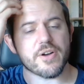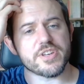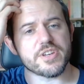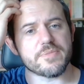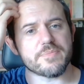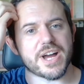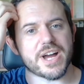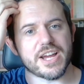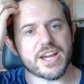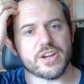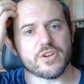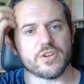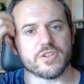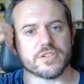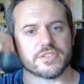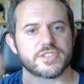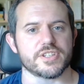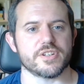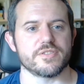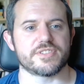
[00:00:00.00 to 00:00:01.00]
you might
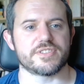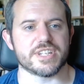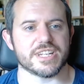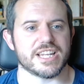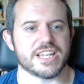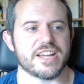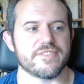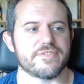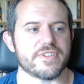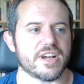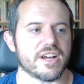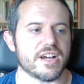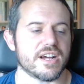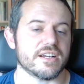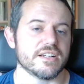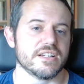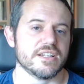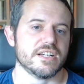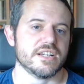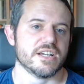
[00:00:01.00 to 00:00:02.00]
also deliver